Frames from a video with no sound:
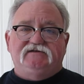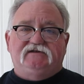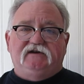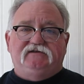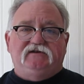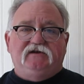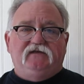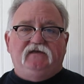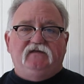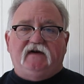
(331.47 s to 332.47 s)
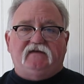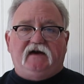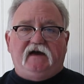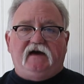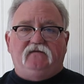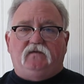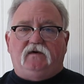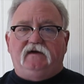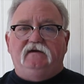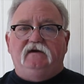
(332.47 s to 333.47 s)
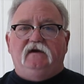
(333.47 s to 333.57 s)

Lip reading: is good to do if you've never had one,